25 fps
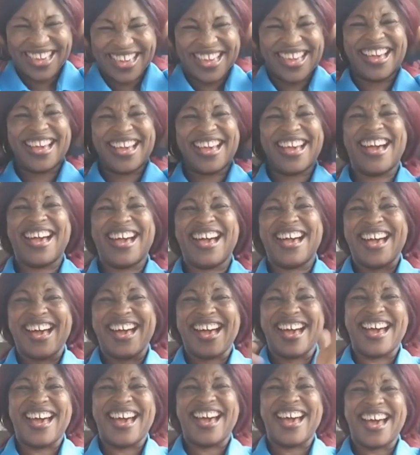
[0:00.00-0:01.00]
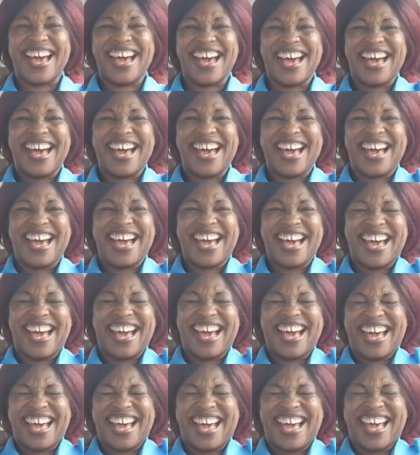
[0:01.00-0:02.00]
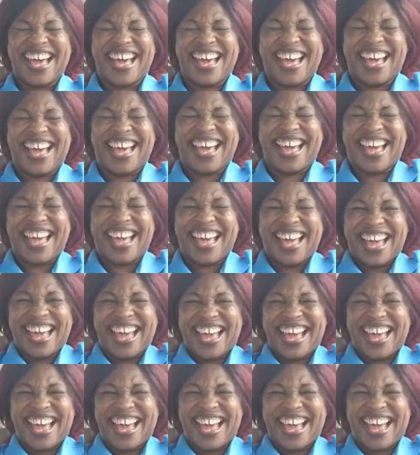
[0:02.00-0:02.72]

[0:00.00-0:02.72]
[no speech]